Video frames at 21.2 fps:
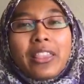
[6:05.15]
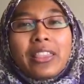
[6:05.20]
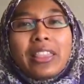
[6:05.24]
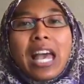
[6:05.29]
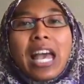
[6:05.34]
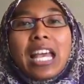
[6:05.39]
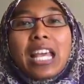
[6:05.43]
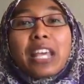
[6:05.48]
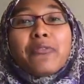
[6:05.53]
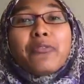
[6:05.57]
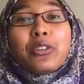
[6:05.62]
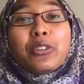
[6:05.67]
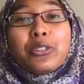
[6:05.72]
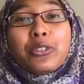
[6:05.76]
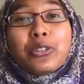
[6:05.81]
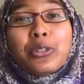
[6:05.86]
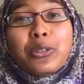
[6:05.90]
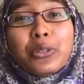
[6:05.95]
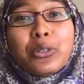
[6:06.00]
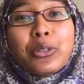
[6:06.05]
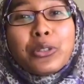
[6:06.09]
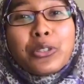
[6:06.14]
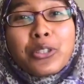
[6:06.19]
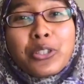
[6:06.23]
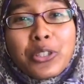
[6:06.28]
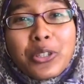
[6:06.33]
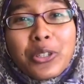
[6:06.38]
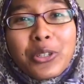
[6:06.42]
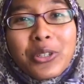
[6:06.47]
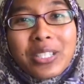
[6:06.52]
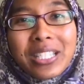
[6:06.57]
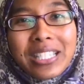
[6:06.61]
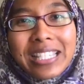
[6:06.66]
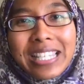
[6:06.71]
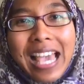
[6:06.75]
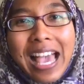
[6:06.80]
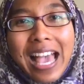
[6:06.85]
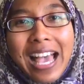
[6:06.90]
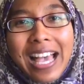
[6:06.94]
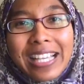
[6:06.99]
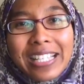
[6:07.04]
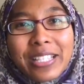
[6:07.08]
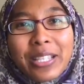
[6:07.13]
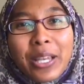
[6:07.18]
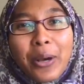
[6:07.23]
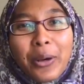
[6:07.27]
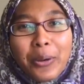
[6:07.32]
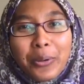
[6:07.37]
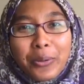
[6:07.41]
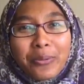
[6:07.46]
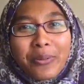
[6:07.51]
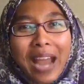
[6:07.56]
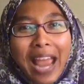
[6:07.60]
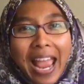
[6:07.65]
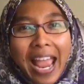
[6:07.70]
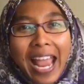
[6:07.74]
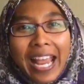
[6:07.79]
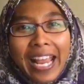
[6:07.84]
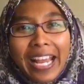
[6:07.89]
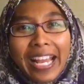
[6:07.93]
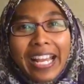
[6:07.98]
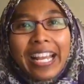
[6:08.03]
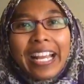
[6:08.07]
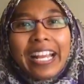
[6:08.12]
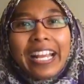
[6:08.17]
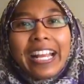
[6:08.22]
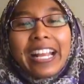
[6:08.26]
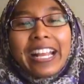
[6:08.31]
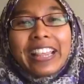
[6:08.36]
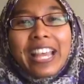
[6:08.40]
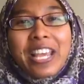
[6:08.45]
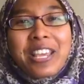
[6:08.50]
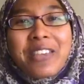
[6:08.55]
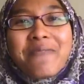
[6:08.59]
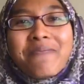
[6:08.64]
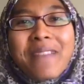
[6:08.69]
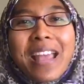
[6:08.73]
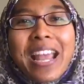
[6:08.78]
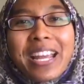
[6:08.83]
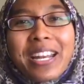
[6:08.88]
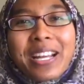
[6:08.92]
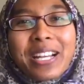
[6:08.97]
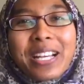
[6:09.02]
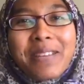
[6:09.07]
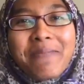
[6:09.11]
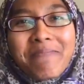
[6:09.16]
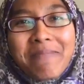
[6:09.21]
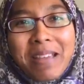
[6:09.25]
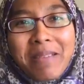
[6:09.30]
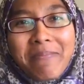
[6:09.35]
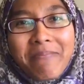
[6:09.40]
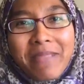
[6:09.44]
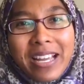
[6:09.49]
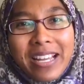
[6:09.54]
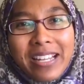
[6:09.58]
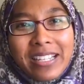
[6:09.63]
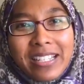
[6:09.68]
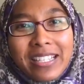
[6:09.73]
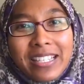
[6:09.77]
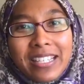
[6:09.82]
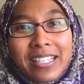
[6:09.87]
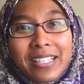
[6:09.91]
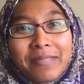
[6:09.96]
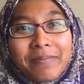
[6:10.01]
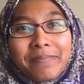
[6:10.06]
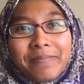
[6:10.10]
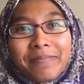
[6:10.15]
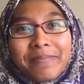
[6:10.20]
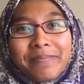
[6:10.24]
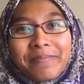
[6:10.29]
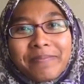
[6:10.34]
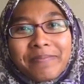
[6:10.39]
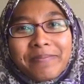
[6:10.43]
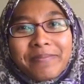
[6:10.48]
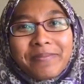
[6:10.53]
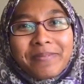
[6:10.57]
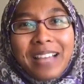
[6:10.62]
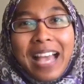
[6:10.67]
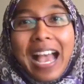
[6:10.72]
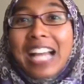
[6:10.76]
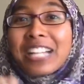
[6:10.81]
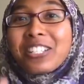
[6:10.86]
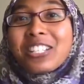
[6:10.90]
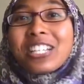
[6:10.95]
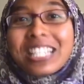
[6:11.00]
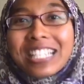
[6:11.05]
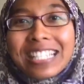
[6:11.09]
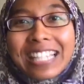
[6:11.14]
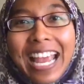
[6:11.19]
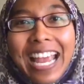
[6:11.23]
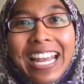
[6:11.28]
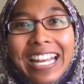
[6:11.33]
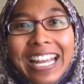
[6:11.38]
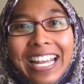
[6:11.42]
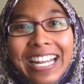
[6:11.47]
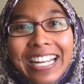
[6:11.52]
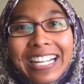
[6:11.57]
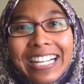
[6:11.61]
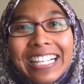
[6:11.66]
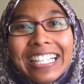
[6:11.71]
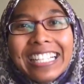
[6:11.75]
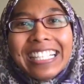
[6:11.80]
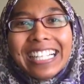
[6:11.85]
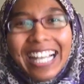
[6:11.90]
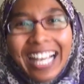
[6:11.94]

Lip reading: That if you do choose yes, hooray, that you made a commitment. I just said it.